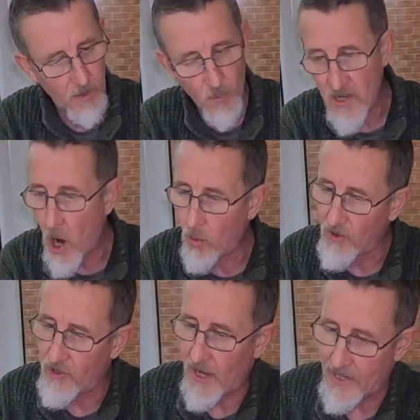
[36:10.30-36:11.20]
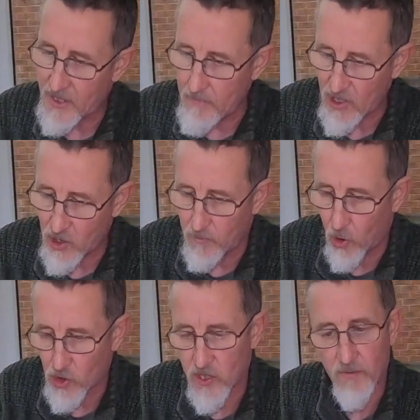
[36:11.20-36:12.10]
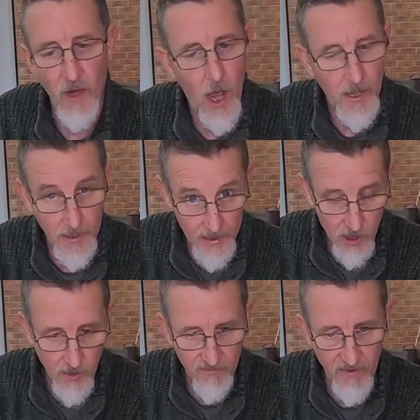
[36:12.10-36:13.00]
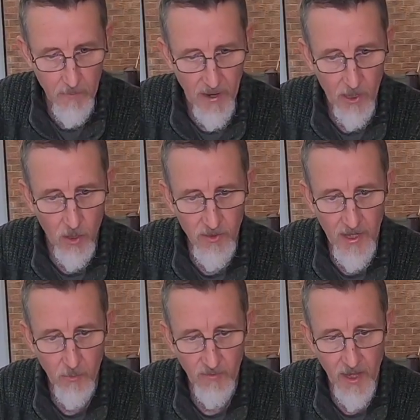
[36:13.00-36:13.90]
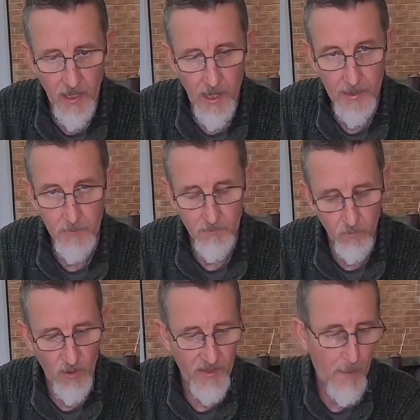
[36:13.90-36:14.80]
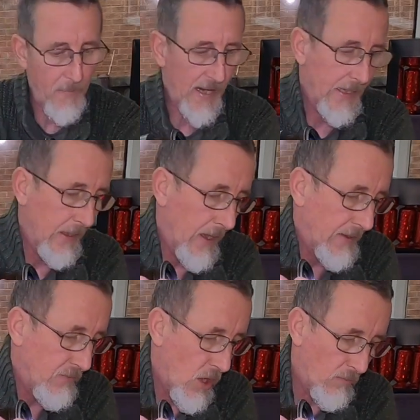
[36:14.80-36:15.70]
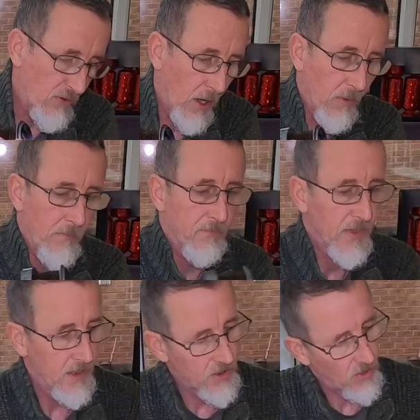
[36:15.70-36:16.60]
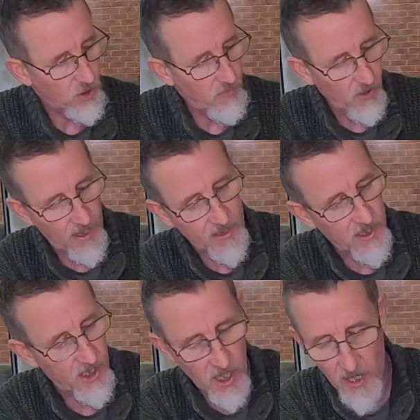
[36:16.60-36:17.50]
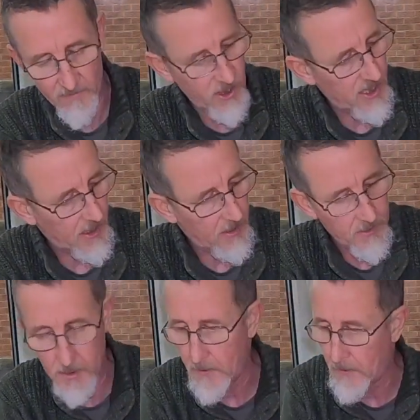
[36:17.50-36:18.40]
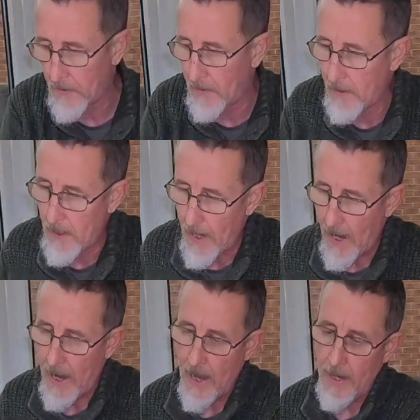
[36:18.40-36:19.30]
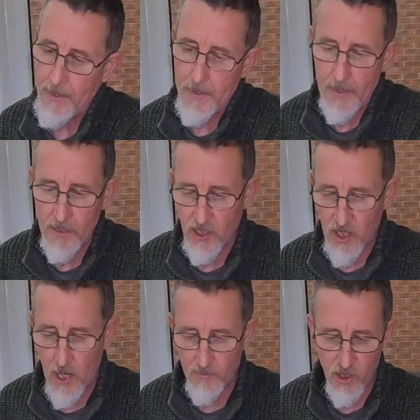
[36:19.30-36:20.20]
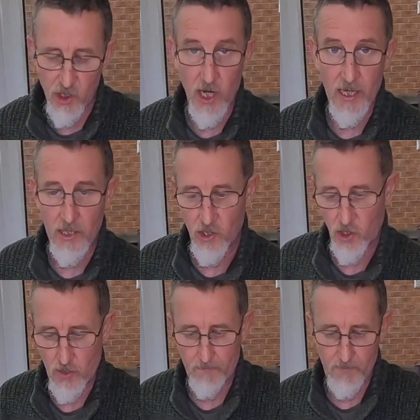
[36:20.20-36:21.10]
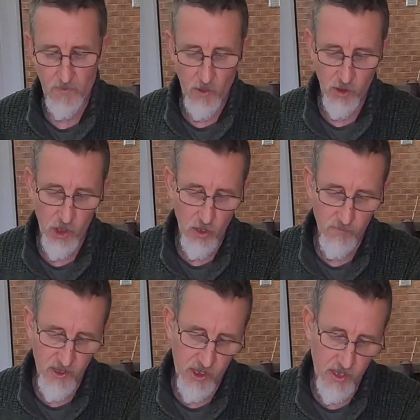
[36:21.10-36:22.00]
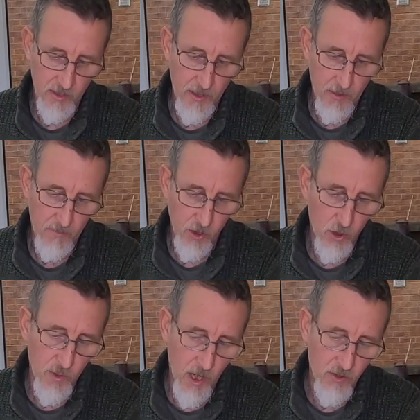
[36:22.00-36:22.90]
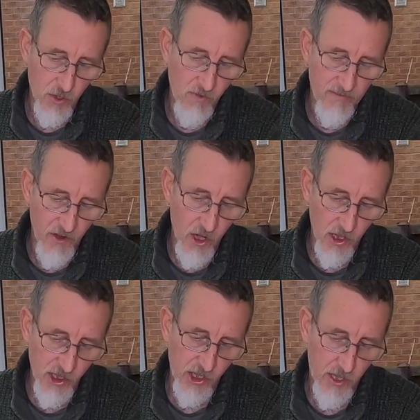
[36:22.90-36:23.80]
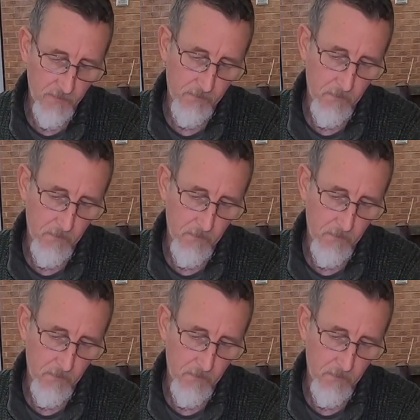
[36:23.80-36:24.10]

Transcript: We know that that is a measured portion of line and it's going to fit back on there with that backing line, no problem. So just put that to the side for a second, and it's time to change rod tubes because we're going to reverse.